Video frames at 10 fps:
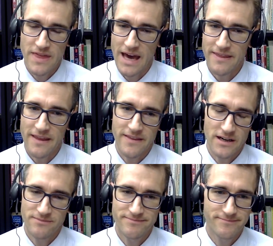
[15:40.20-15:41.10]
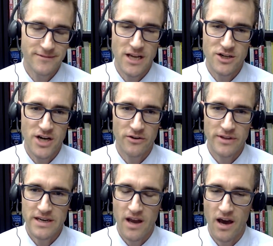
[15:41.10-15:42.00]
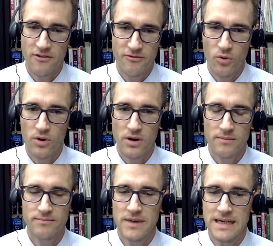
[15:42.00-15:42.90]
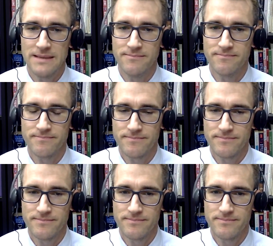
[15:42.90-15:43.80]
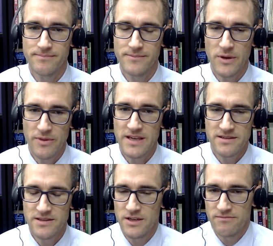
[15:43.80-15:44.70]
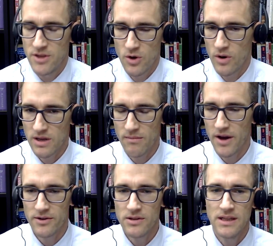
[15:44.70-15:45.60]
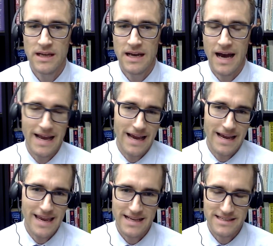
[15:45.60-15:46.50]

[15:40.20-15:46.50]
that they're generally not for the Nordic model. I can't